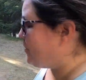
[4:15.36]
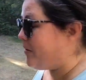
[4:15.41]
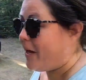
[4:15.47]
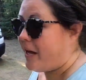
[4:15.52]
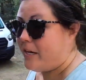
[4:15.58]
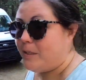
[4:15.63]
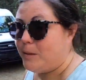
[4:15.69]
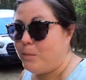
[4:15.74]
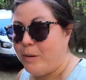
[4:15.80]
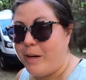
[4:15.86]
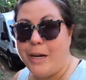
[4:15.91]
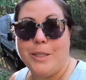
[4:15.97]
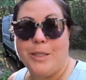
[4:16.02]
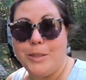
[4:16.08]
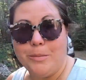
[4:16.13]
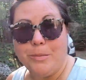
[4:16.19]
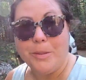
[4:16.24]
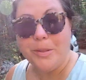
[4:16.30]
flat as
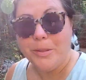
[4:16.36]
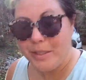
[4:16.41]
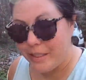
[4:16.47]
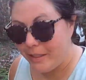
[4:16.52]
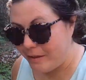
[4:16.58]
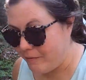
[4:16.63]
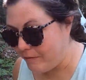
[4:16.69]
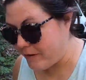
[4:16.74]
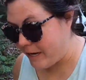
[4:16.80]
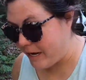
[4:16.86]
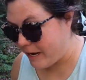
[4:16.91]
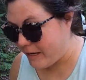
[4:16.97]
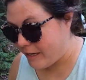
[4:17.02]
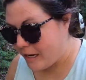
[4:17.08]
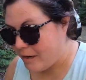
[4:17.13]
possible in the van.